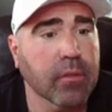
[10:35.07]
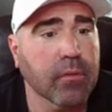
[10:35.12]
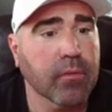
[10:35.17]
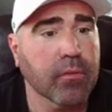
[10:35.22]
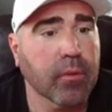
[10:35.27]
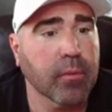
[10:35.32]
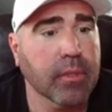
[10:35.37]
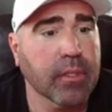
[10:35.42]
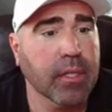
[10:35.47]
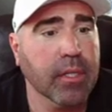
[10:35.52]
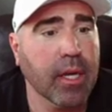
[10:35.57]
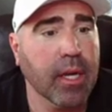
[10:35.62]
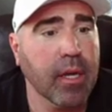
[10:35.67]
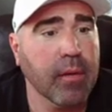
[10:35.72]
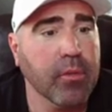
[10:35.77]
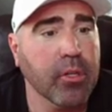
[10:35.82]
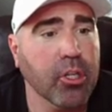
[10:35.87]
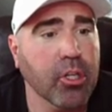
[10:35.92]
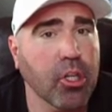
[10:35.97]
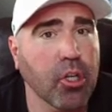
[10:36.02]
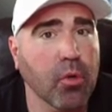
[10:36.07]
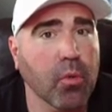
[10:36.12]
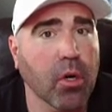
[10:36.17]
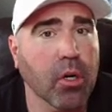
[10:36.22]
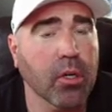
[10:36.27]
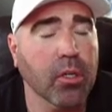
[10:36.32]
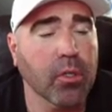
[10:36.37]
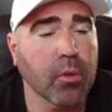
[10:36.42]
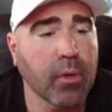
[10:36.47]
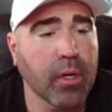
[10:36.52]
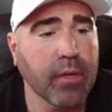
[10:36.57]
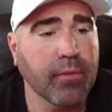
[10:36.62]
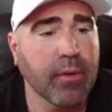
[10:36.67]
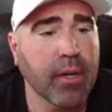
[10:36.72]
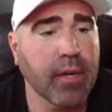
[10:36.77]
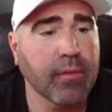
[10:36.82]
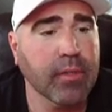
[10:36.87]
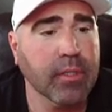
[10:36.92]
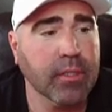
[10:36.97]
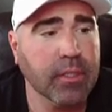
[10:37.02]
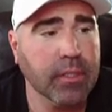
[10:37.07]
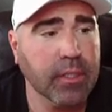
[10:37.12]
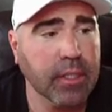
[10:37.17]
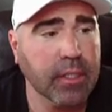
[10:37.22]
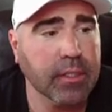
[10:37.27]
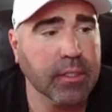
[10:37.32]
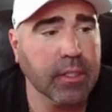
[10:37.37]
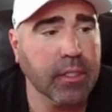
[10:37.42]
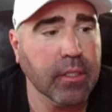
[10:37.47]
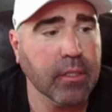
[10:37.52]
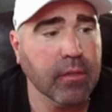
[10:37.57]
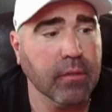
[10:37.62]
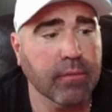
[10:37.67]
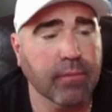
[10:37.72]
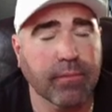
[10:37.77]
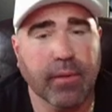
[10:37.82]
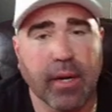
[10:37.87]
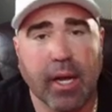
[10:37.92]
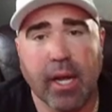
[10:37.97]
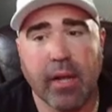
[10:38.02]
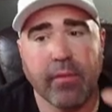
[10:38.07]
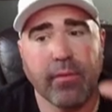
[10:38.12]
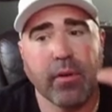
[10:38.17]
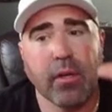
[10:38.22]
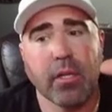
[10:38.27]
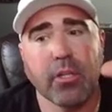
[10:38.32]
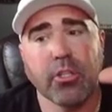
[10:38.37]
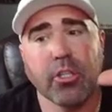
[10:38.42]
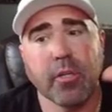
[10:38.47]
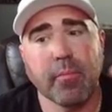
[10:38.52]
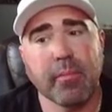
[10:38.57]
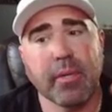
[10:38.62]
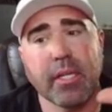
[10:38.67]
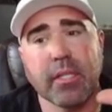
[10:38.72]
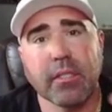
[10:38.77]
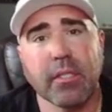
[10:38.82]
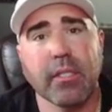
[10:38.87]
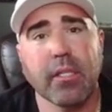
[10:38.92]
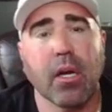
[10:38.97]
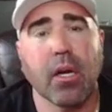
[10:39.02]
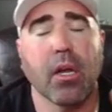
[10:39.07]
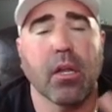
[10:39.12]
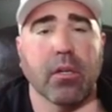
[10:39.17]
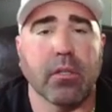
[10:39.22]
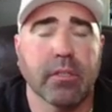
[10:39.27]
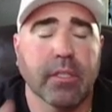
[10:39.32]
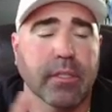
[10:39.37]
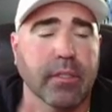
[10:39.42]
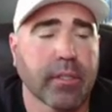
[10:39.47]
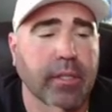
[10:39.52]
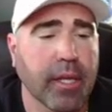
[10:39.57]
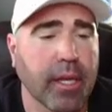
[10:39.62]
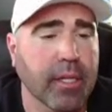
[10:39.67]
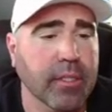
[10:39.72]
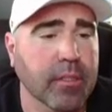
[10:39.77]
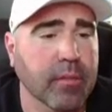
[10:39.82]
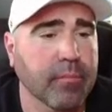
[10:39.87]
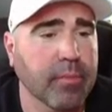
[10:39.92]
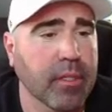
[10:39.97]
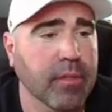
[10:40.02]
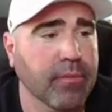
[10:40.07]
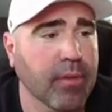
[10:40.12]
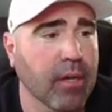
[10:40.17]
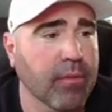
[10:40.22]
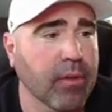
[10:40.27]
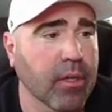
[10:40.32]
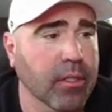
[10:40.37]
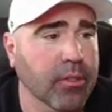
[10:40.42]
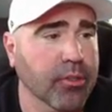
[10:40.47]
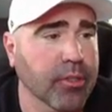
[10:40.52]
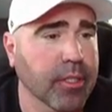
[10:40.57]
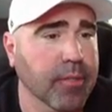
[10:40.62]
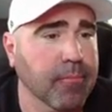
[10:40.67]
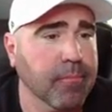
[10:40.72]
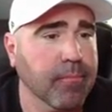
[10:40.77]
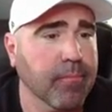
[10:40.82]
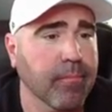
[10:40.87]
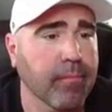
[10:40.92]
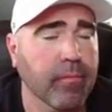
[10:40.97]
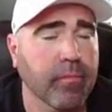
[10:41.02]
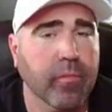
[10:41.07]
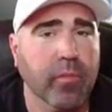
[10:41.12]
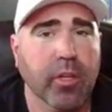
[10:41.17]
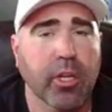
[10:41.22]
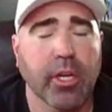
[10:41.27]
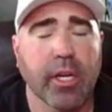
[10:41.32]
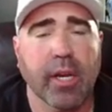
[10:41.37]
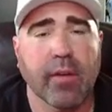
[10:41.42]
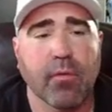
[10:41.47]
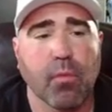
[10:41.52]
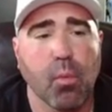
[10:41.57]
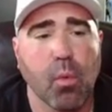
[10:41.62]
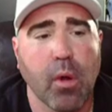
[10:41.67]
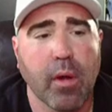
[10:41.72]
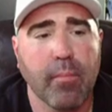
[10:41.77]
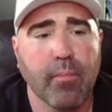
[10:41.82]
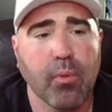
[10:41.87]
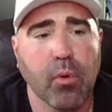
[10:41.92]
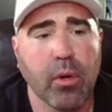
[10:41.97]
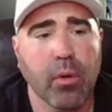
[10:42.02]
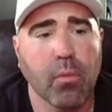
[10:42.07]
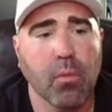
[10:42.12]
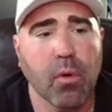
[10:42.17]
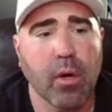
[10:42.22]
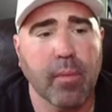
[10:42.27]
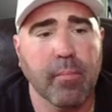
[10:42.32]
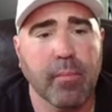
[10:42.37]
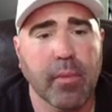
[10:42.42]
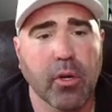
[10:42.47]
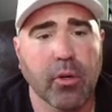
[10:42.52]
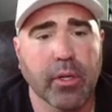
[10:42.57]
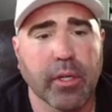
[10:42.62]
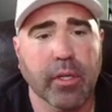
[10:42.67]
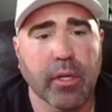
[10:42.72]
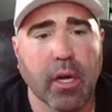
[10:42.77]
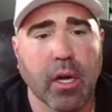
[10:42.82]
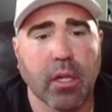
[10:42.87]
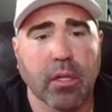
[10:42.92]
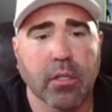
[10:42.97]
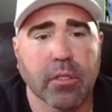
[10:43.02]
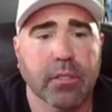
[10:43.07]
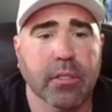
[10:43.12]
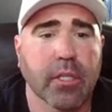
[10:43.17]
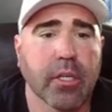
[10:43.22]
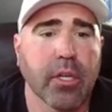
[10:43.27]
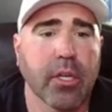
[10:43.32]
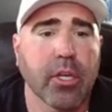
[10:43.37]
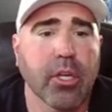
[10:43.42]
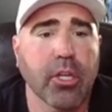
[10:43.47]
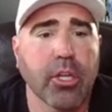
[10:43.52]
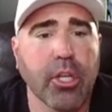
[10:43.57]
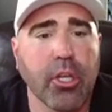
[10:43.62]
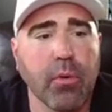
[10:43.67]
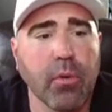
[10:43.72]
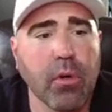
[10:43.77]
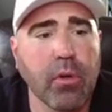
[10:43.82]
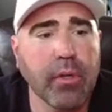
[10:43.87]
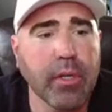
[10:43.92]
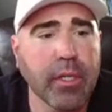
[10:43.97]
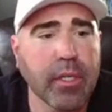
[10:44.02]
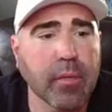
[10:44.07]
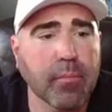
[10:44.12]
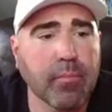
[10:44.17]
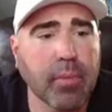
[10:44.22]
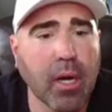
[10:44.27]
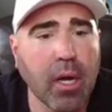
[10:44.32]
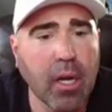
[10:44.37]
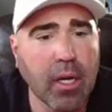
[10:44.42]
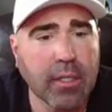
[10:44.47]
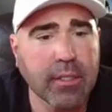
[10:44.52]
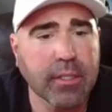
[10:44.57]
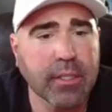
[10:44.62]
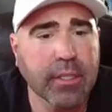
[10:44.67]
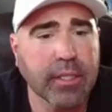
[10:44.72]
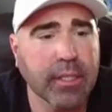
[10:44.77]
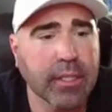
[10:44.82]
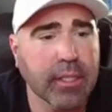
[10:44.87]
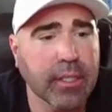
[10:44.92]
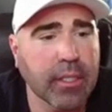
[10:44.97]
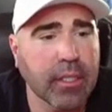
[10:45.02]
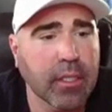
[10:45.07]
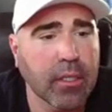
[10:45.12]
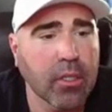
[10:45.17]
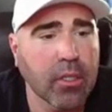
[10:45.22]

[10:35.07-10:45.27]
from the time you are twenty-five to sixty, five hundred measly dollars into the S and P five hundred, you have one point one million dollars. You only deposited